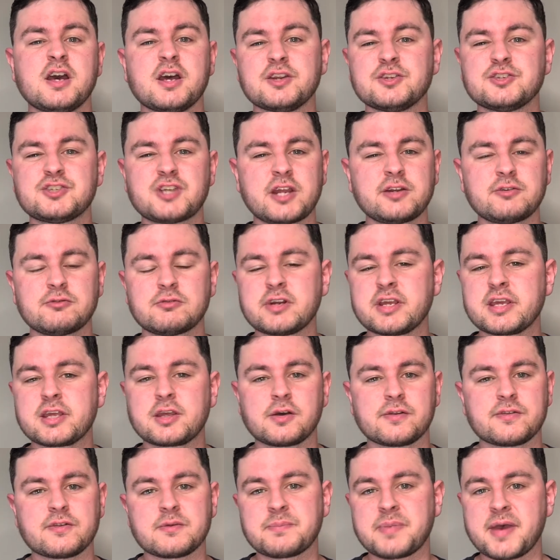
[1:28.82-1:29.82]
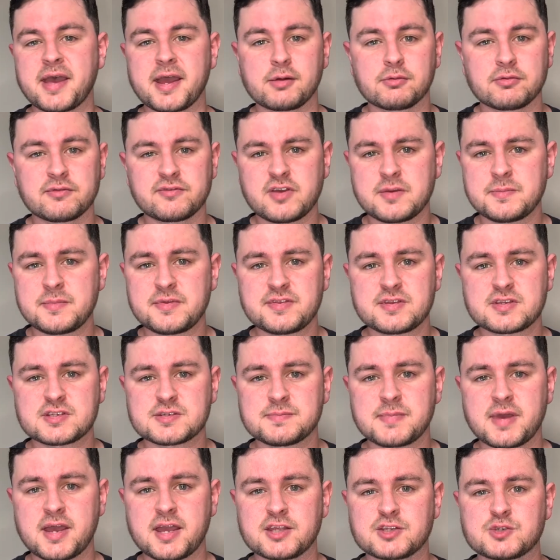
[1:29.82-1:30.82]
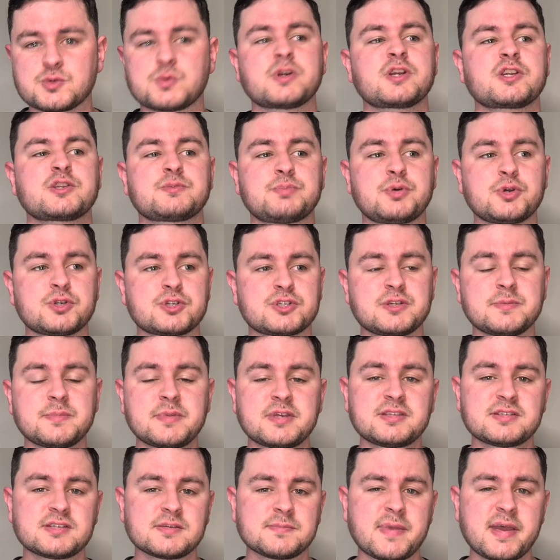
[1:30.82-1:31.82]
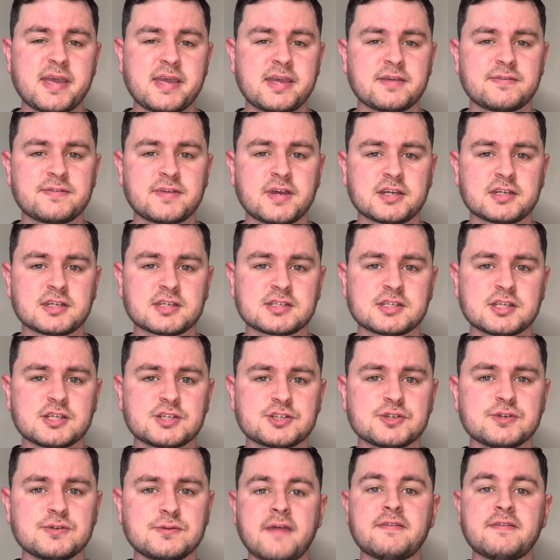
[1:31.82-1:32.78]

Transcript: and generally got the better of him in this match, which pushed him into making that decision.